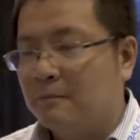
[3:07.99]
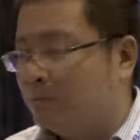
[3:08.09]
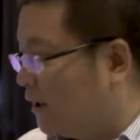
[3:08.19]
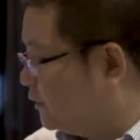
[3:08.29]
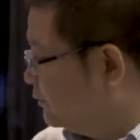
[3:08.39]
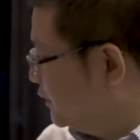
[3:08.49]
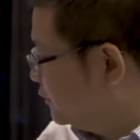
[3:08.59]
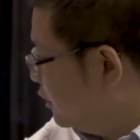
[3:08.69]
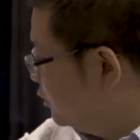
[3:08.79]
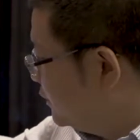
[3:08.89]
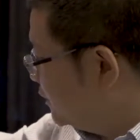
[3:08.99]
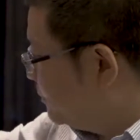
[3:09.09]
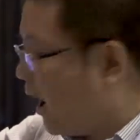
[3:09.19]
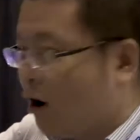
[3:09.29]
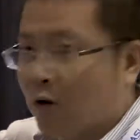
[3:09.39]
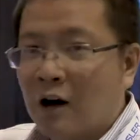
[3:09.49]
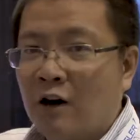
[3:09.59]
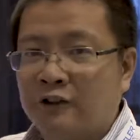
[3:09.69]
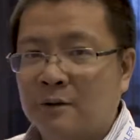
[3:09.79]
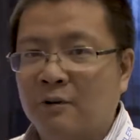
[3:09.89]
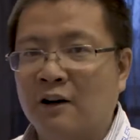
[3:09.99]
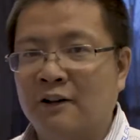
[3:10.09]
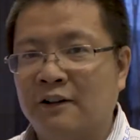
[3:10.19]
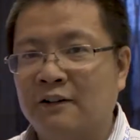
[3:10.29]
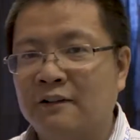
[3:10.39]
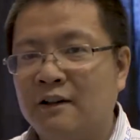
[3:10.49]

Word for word: but with all this power of deep learning.